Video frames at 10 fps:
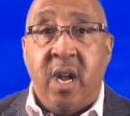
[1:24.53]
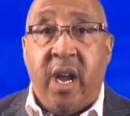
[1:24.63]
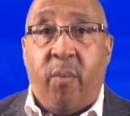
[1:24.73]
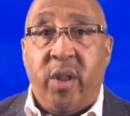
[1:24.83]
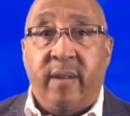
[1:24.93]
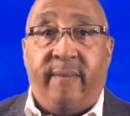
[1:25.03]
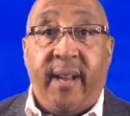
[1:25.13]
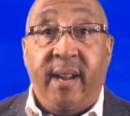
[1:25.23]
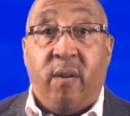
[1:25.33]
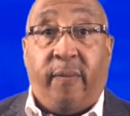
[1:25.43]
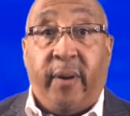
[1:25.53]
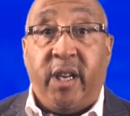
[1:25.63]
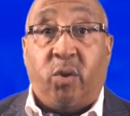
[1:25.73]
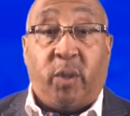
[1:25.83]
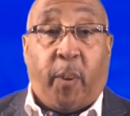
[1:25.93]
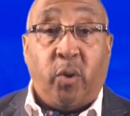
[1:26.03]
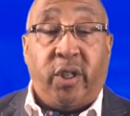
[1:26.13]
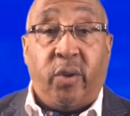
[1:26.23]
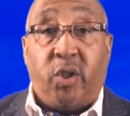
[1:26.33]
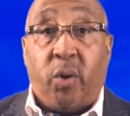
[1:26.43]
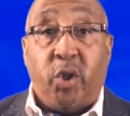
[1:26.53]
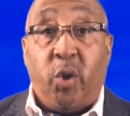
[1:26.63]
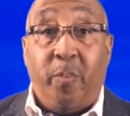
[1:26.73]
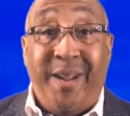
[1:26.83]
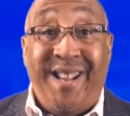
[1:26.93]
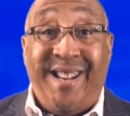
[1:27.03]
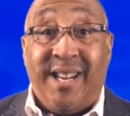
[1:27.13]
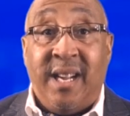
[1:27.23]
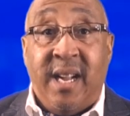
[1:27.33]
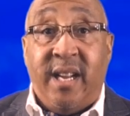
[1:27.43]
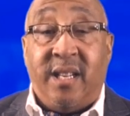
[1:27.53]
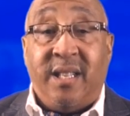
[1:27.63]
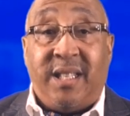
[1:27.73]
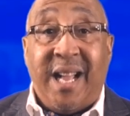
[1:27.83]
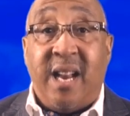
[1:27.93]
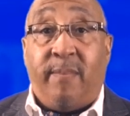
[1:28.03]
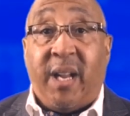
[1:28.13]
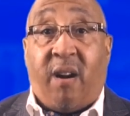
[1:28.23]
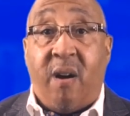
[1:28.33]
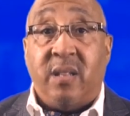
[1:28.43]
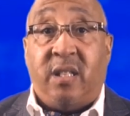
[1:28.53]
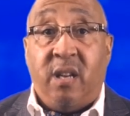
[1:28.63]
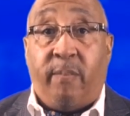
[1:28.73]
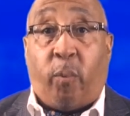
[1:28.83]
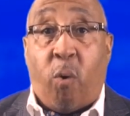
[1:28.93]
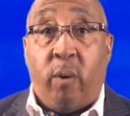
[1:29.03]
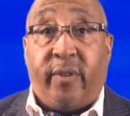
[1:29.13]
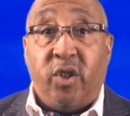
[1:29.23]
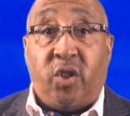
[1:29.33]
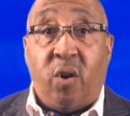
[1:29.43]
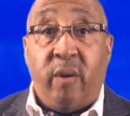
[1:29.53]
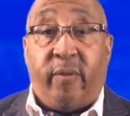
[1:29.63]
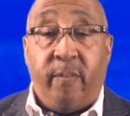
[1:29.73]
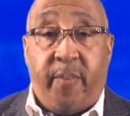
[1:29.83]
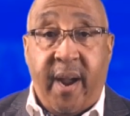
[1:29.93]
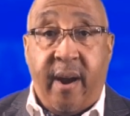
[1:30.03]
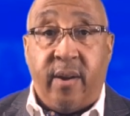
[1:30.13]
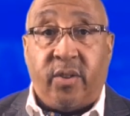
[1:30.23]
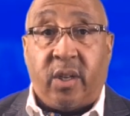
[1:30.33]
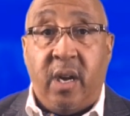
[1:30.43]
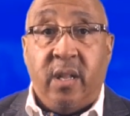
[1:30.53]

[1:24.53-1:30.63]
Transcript: And when the video footage was posted on social media, it understandably caused an uproar of concern from parents.